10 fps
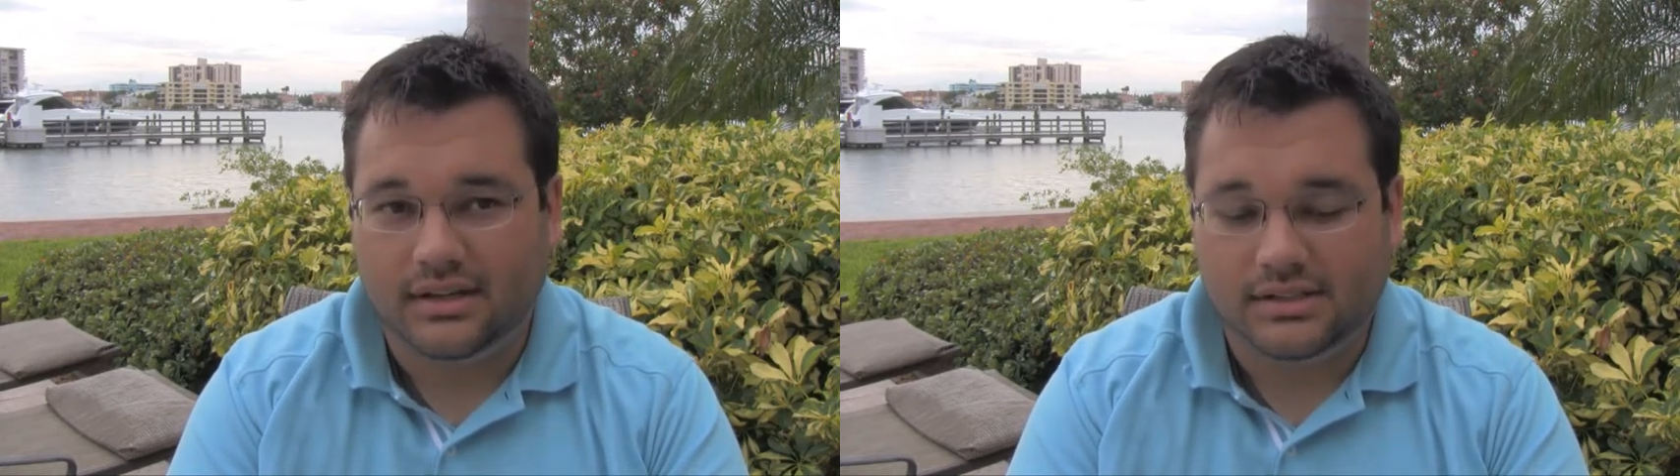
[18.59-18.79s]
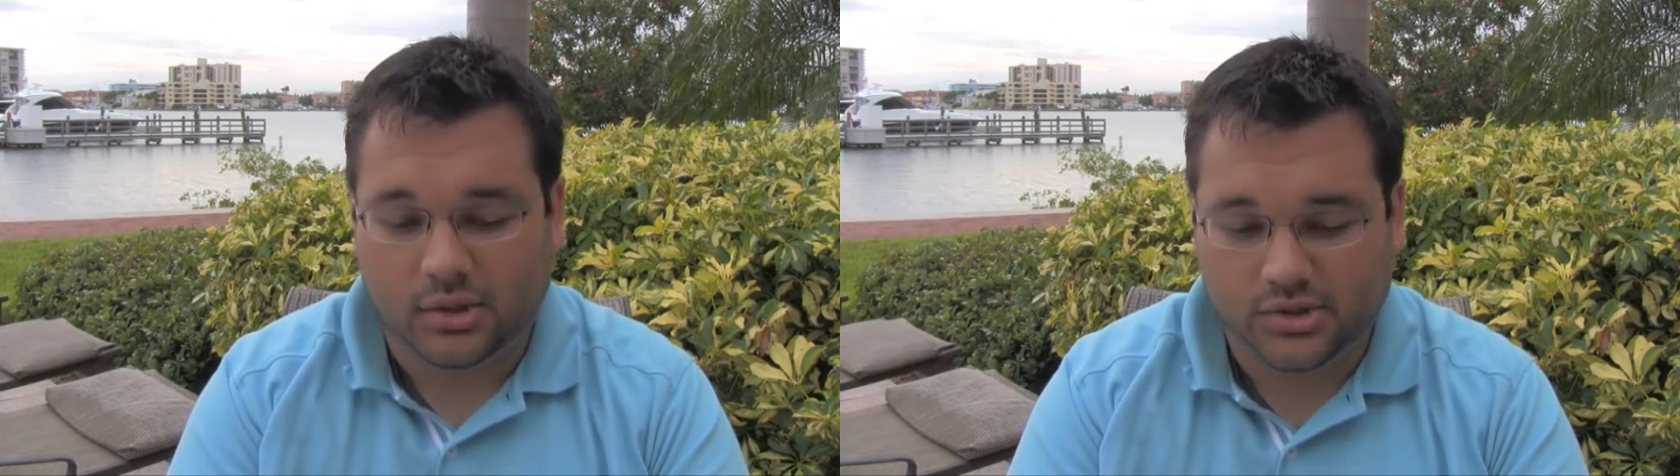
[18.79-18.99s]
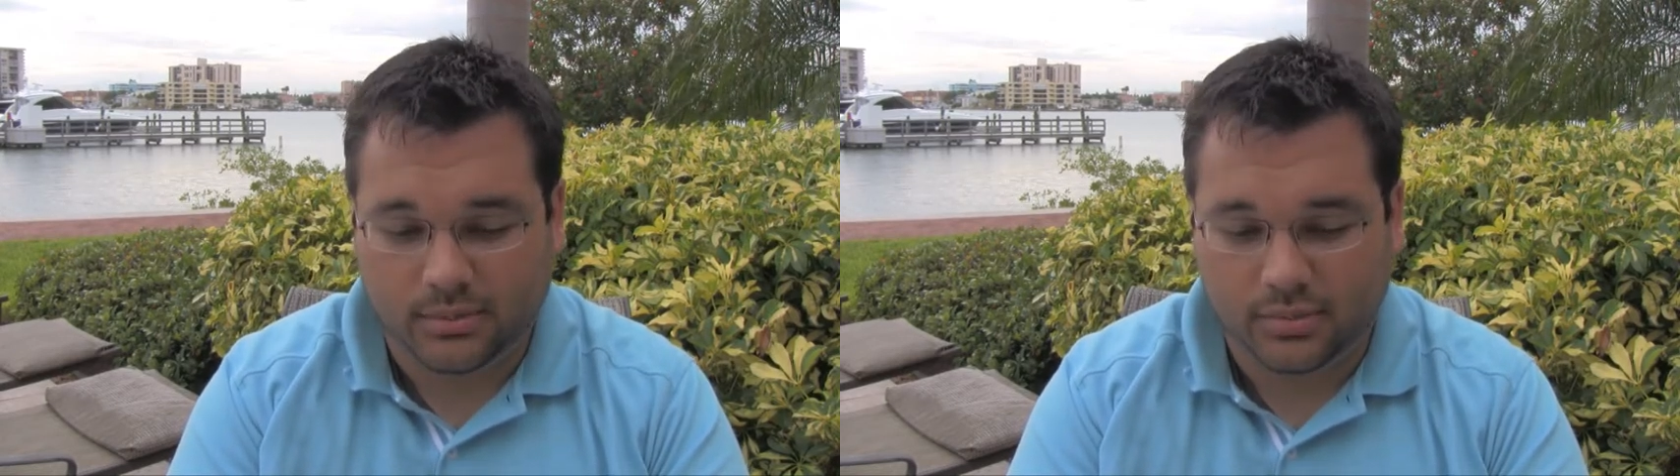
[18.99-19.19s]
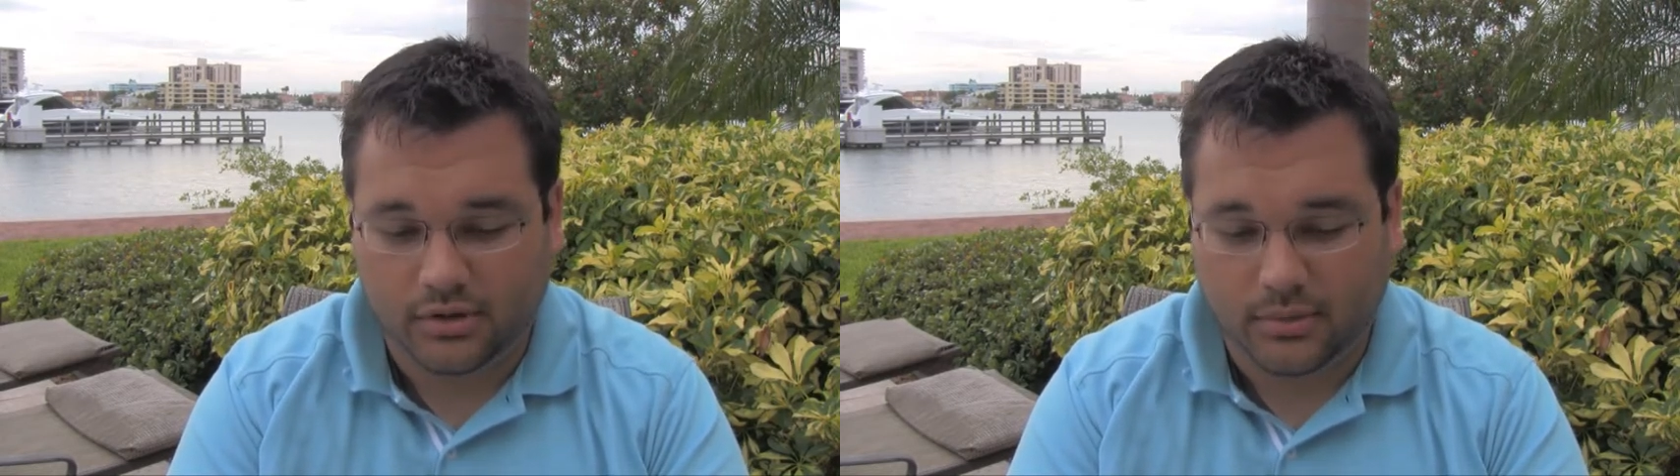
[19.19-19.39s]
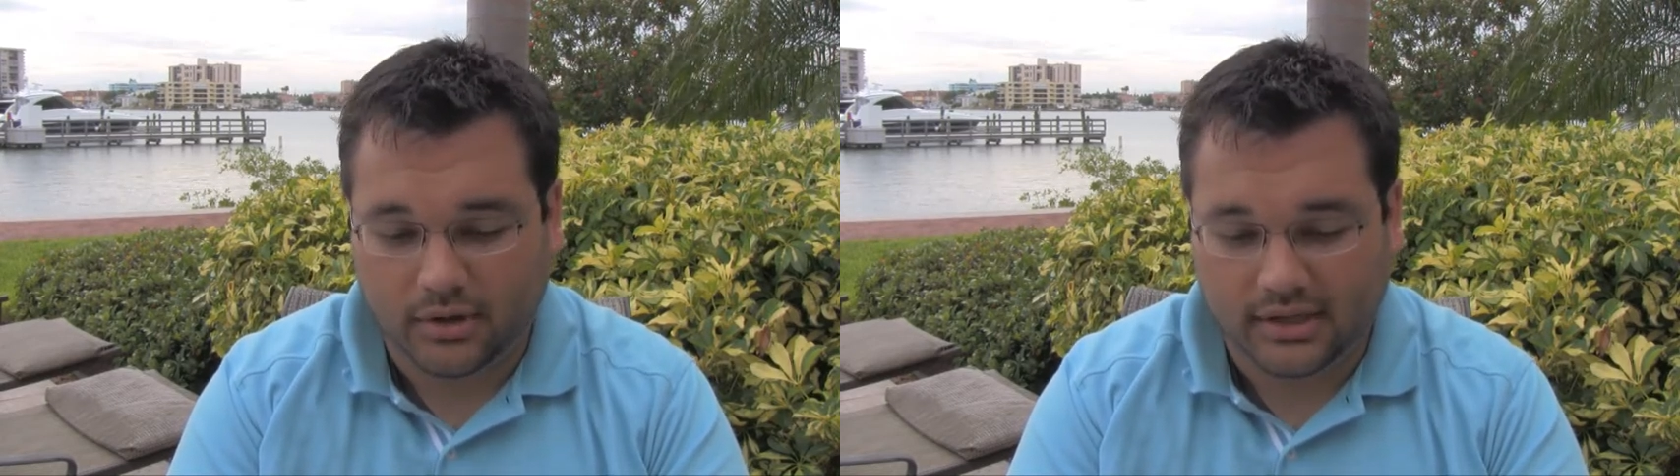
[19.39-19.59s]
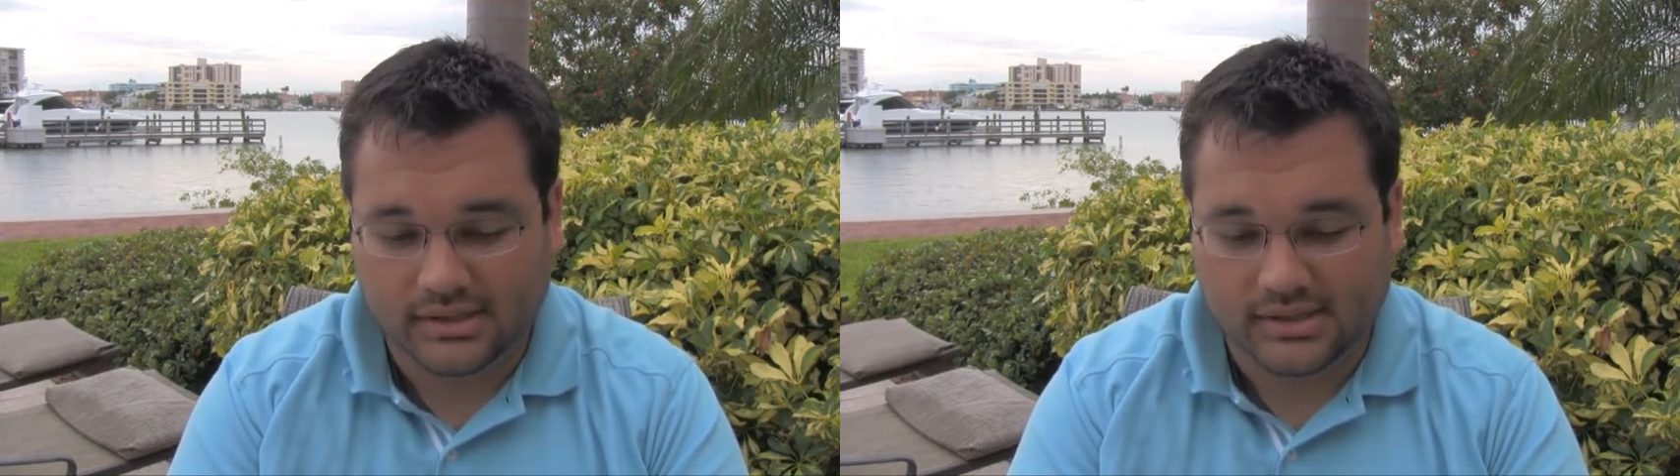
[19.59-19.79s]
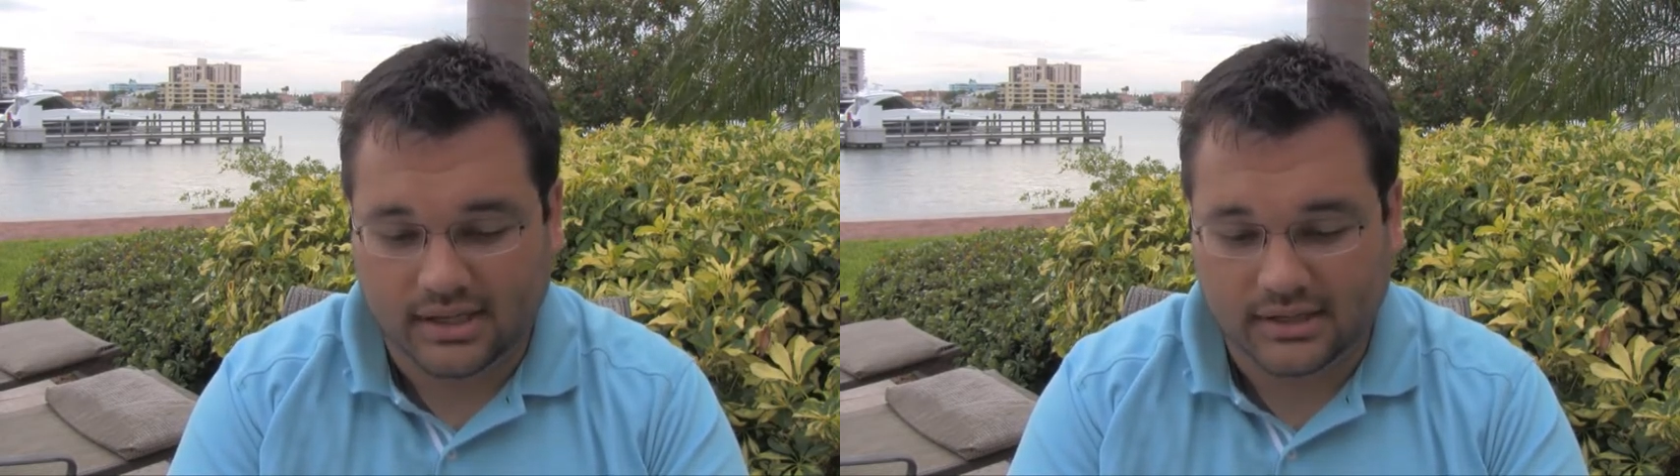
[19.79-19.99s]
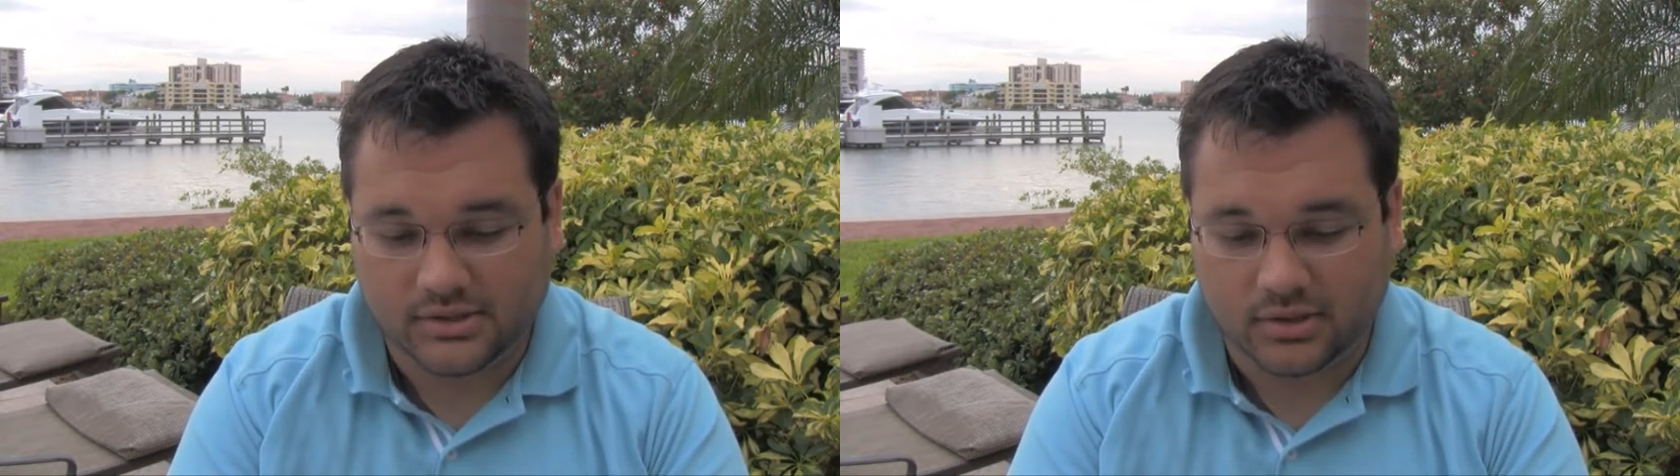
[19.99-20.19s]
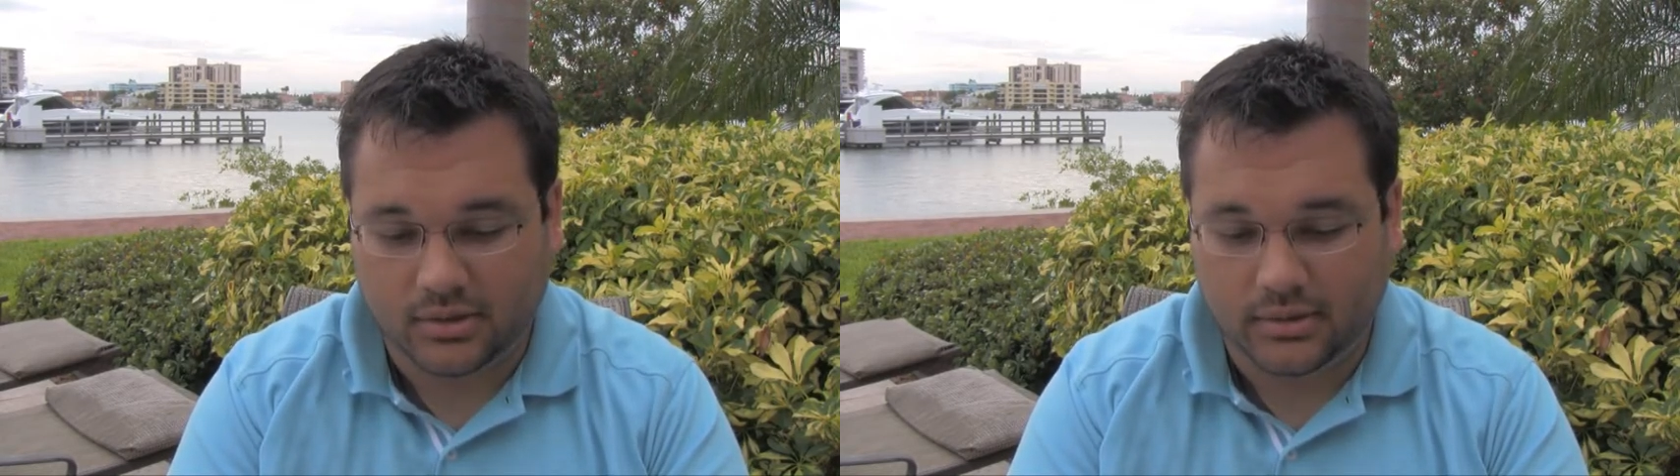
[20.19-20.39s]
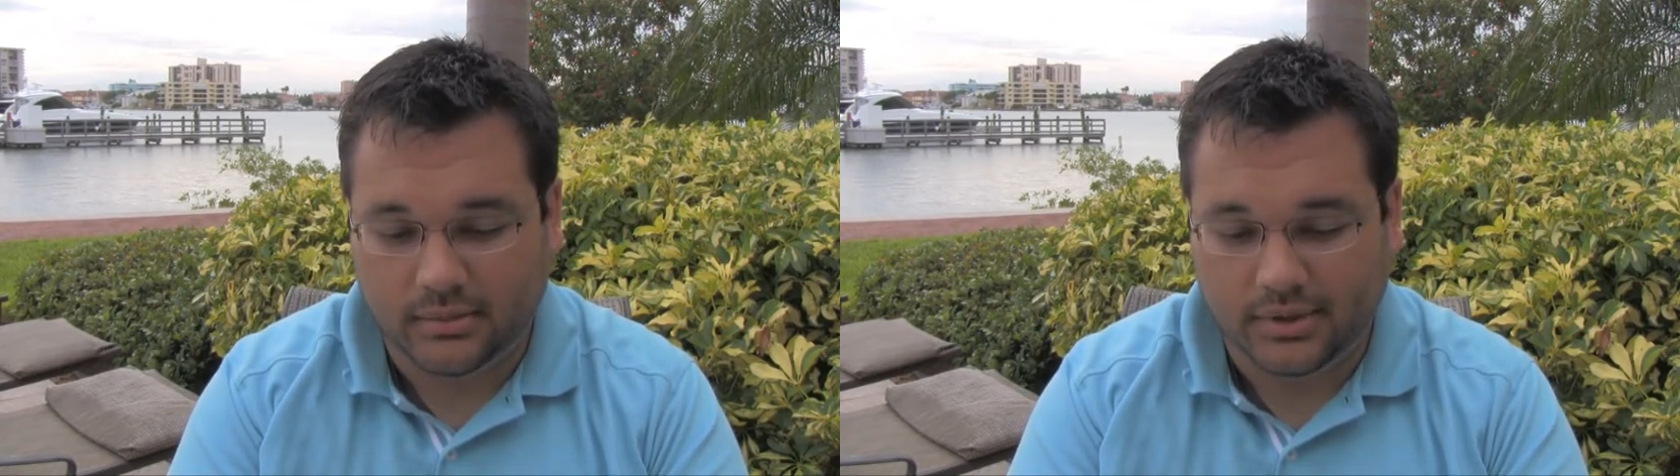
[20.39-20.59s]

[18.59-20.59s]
Social bookmarking sites are going to